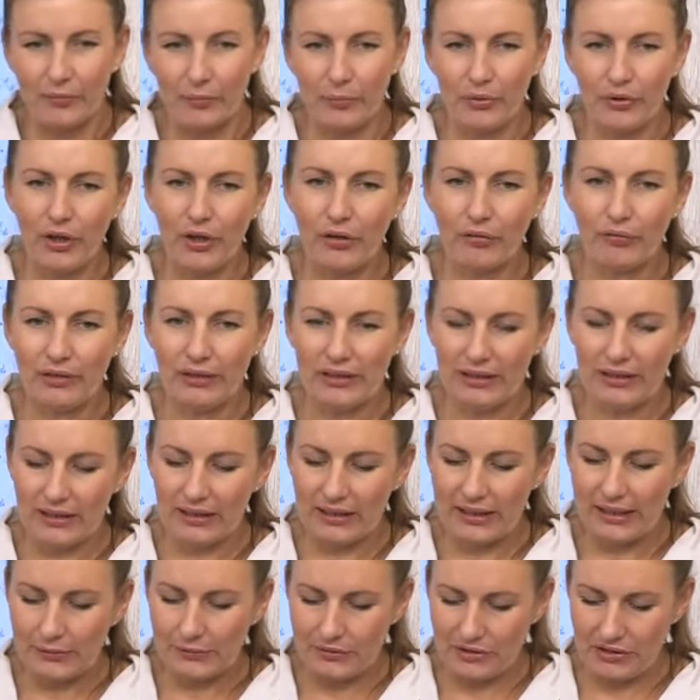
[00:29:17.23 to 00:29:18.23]
we're not really
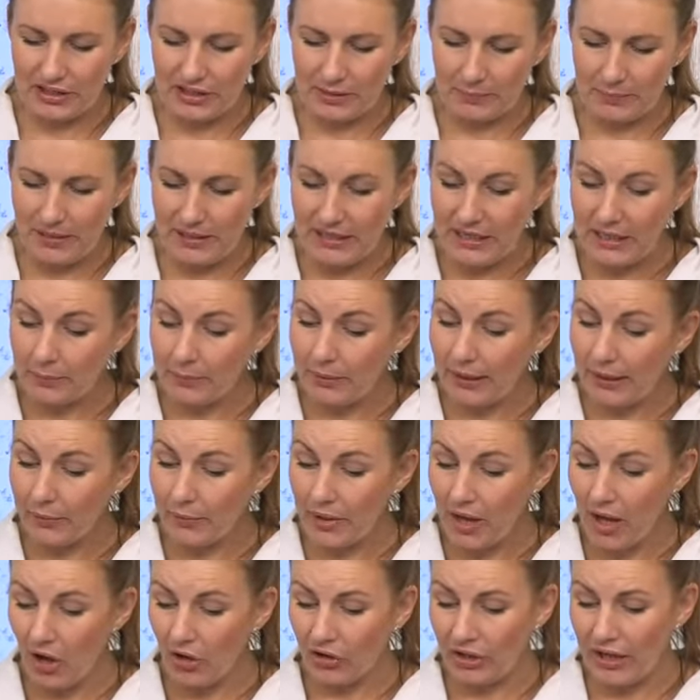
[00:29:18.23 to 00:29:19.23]
allowed to speak
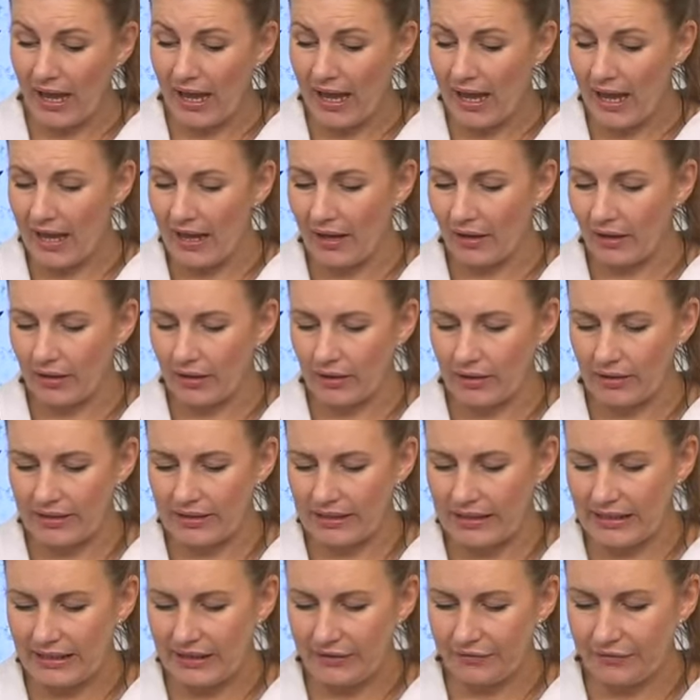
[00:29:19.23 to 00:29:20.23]
about it on air at
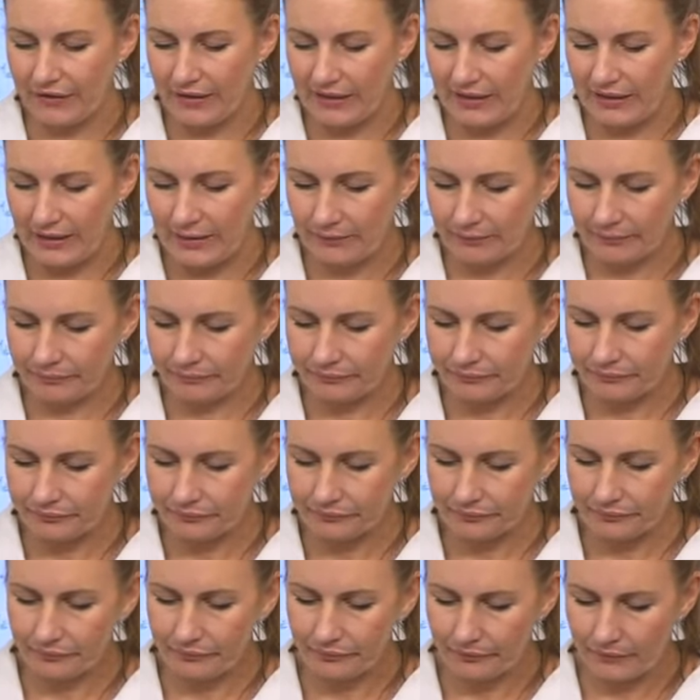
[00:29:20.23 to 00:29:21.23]
TV.
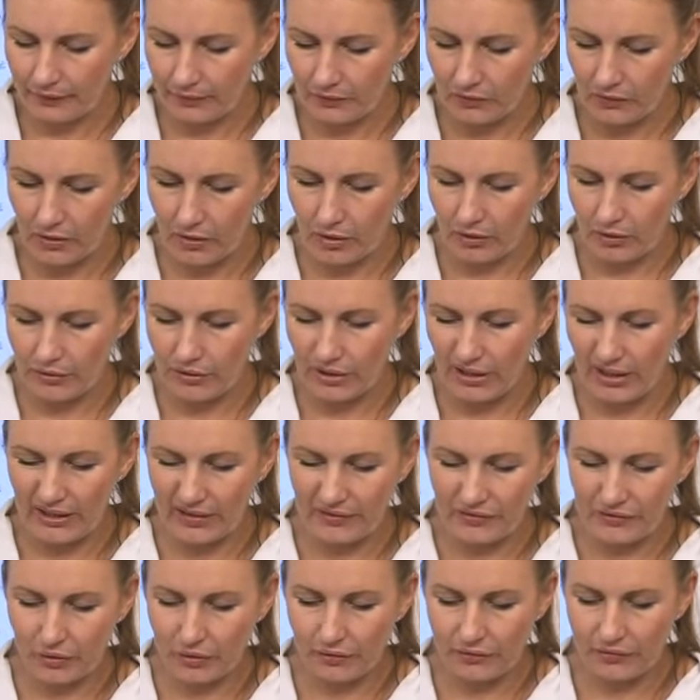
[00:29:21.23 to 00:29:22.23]
So you
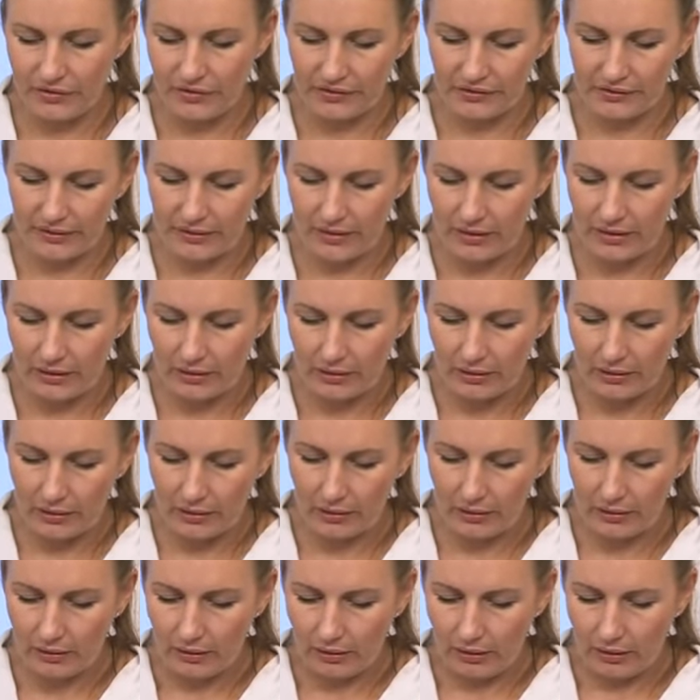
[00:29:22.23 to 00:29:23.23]
have to obviously
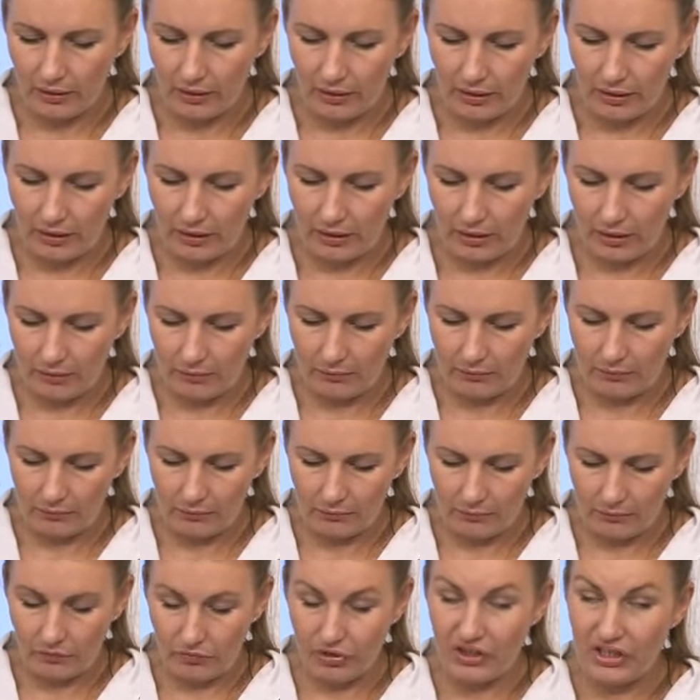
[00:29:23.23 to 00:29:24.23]

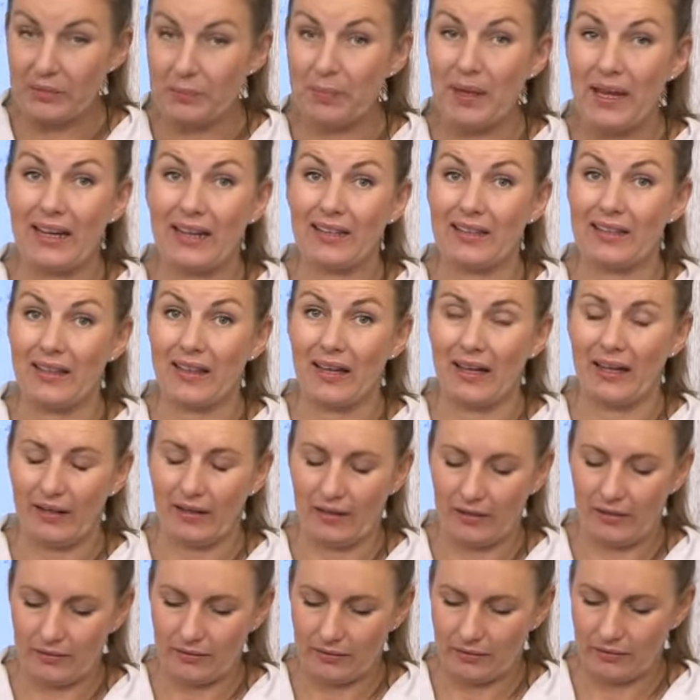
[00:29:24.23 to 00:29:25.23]
um, respect that.
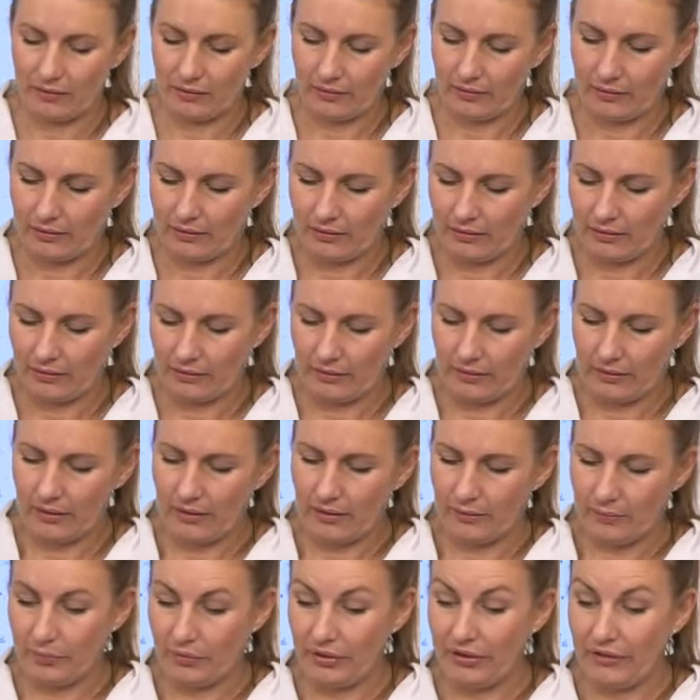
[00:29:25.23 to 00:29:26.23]

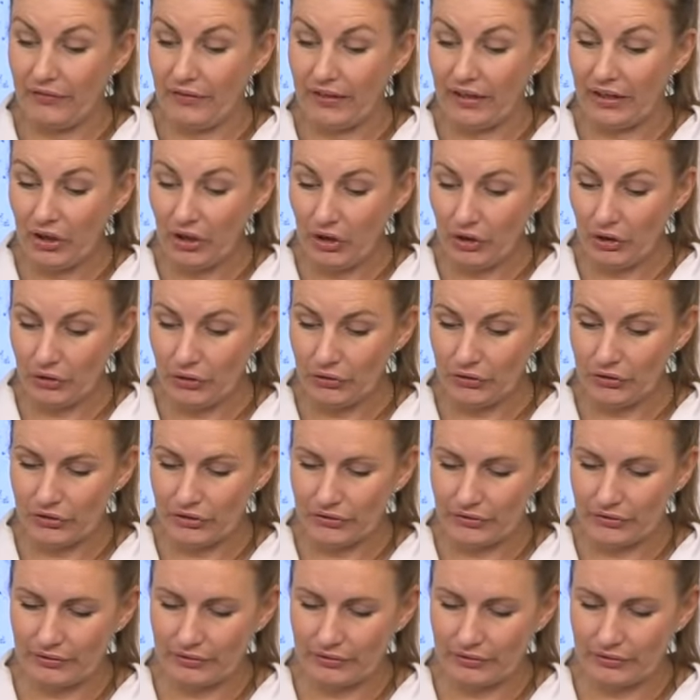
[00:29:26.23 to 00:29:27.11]
But if I could,